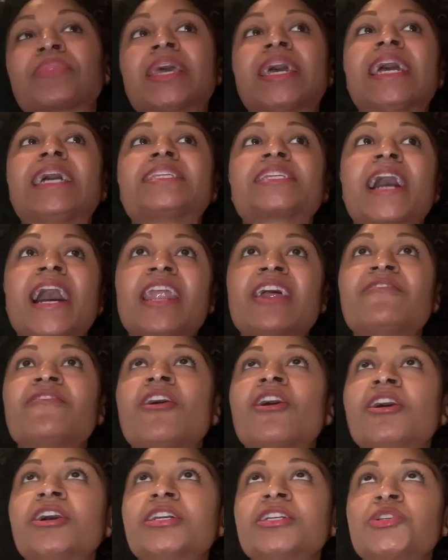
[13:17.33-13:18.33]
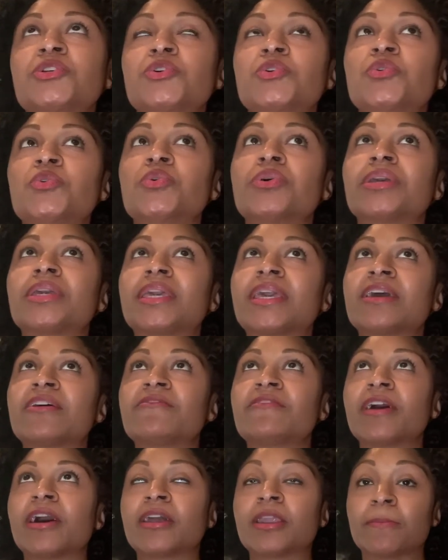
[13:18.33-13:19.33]
It's kind of hard to
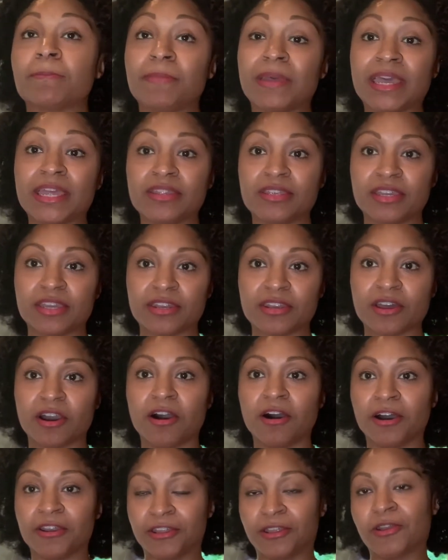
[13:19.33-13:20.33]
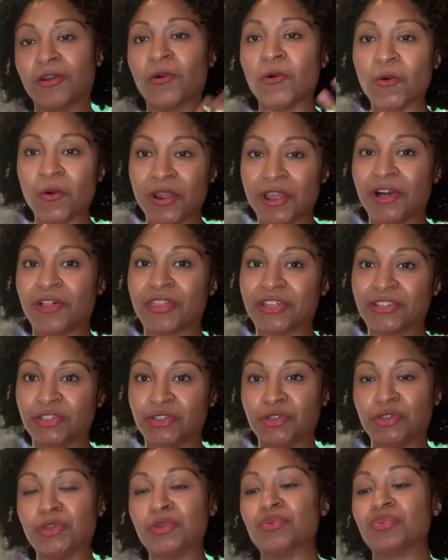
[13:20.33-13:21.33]
give an opinion on an oil that
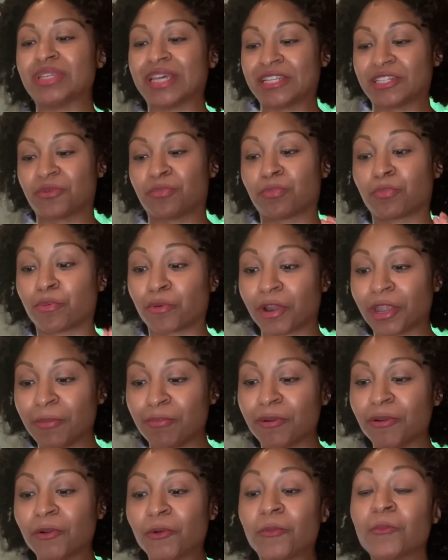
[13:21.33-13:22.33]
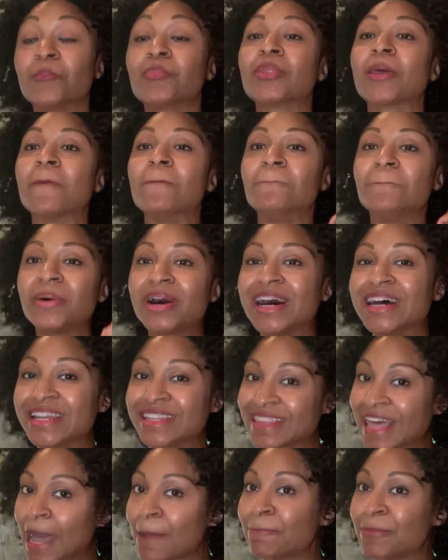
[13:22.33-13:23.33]
you use as a pre-poo. But
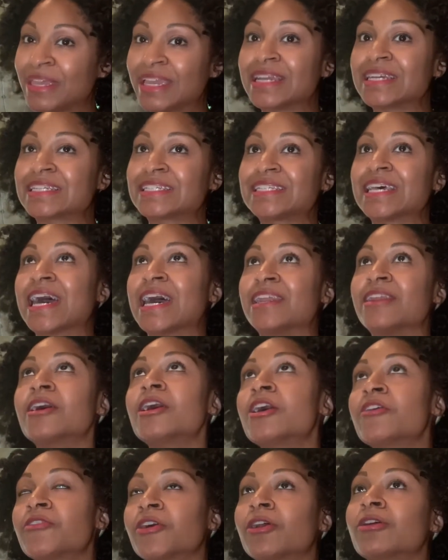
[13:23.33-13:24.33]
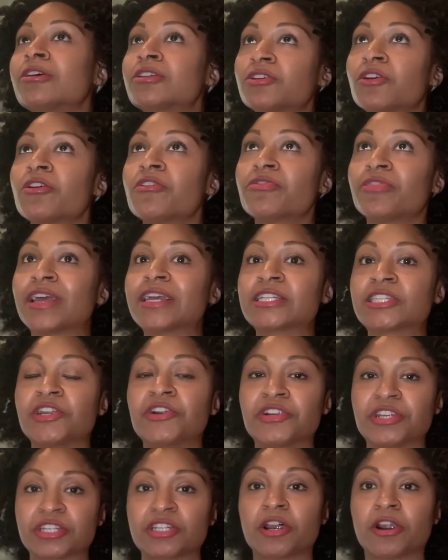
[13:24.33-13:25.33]
that being said, there are certain things that
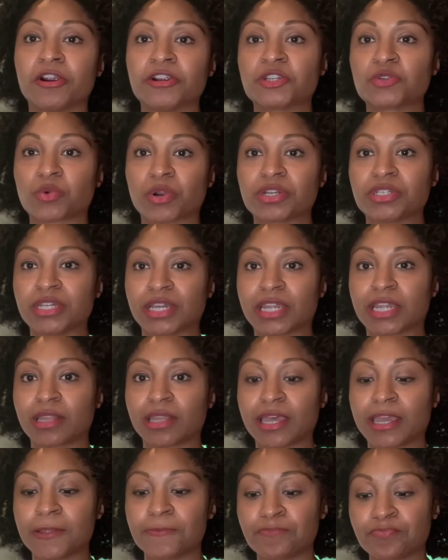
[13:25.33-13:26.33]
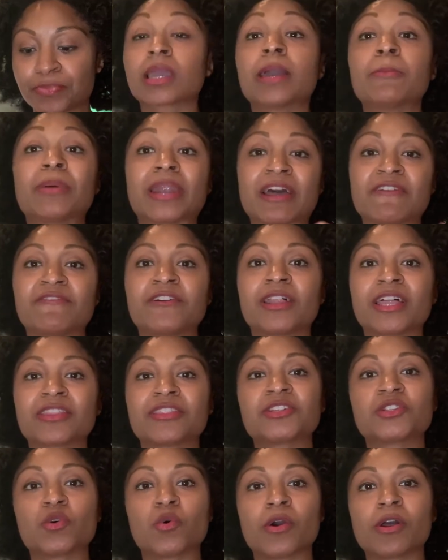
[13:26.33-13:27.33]
are just hard to articulate, but I feel like
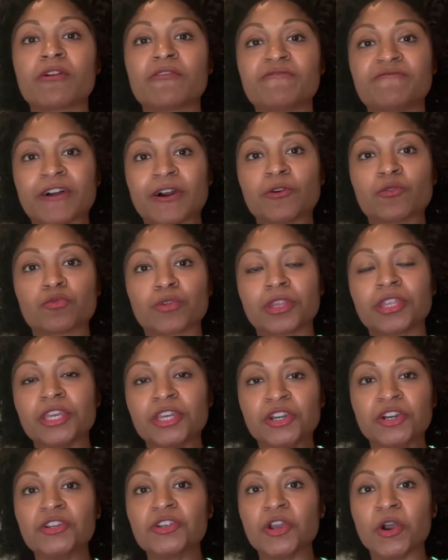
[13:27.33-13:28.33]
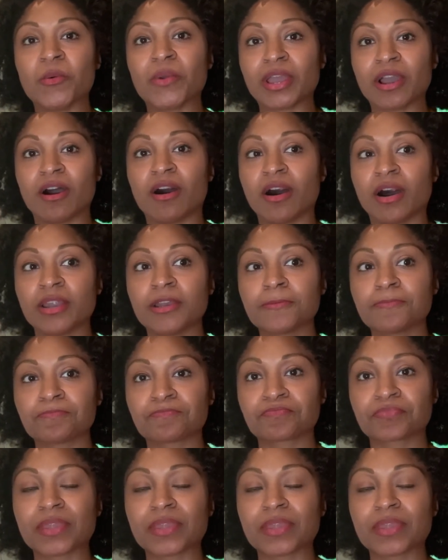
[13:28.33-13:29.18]
this oil felt really good going on.